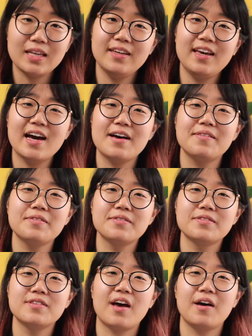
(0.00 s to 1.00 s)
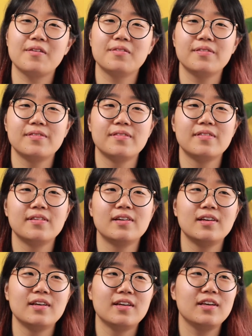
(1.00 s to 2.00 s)
Yeah, so
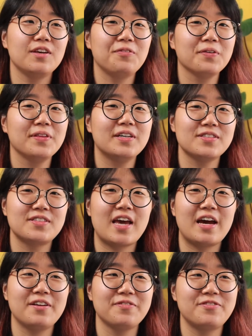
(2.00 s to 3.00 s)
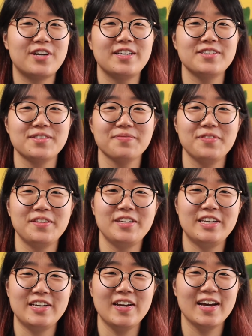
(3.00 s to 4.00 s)
if you're not scared of trying something
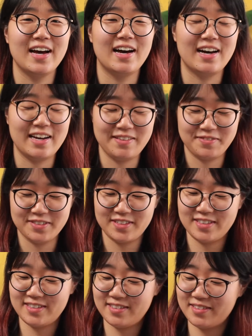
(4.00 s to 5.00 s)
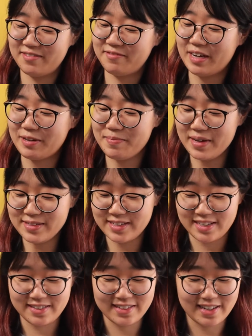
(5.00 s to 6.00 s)
new, I would recommend
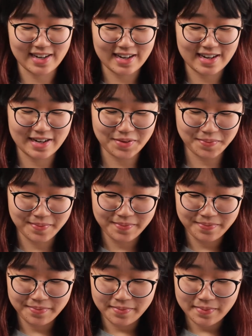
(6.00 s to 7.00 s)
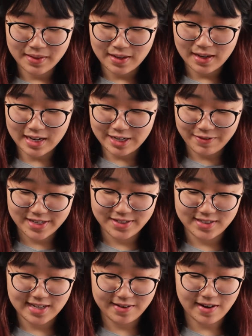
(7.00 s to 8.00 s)
it. Anyway,
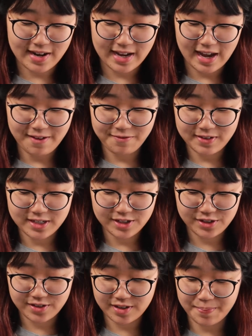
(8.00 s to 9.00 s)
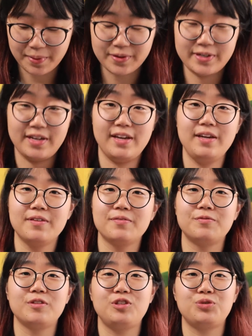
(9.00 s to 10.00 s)
so I have finished the body,
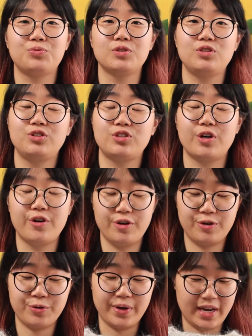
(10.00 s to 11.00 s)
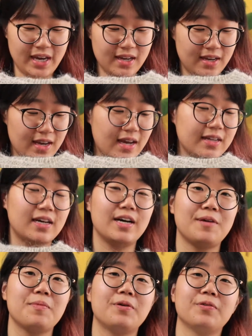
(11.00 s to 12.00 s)
which was so quick, and
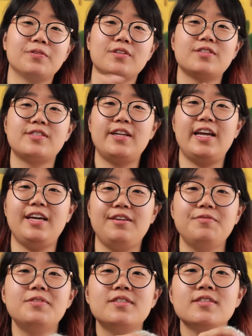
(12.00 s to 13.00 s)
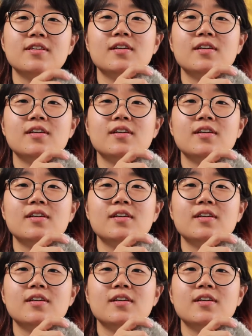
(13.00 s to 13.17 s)
I'm on the sleeves.